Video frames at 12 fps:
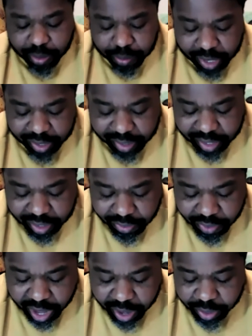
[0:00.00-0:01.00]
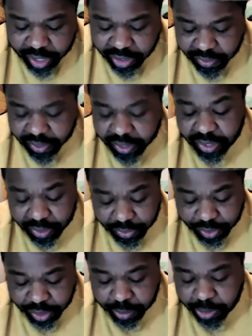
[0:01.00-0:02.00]
me sense for how each of us
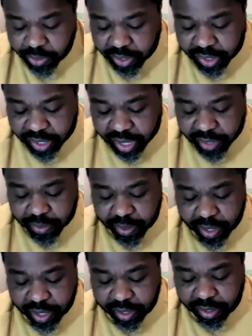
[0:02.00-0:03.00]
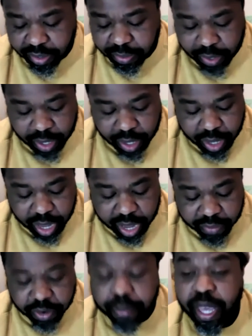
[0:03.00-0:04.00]
differently music stays with us
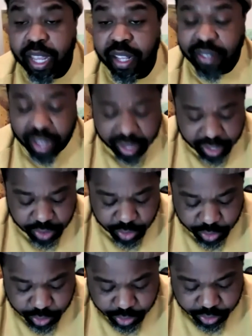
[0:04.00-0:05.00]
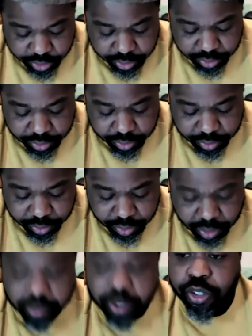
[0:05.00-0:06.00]
and remains and endures.
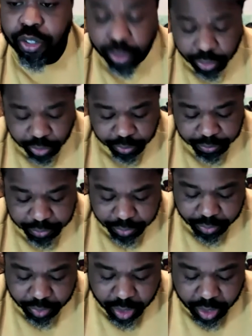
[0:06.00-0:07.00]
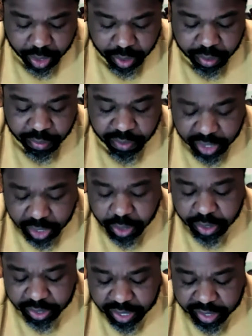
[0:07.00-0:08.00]
But 2, video
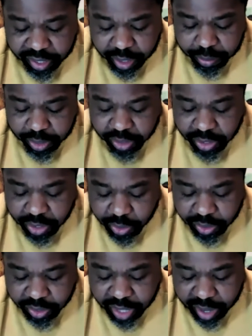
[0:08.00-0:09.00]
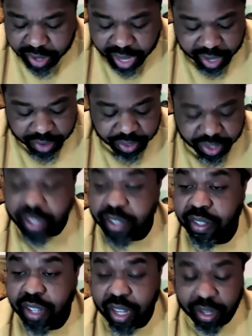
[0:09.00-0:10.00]
cassettes helped me to notice how not everything
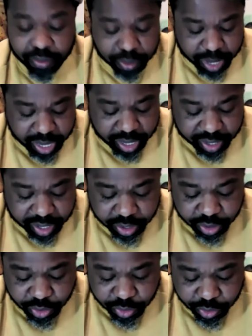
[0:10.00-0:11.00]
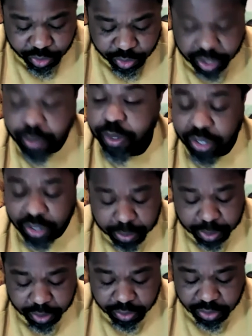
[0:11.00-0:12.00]
stayed, remained, and endured. There were
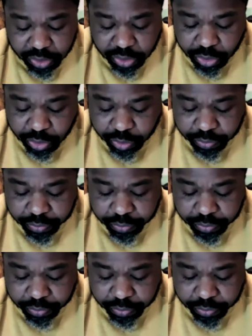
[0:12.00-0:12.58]
disappearances too.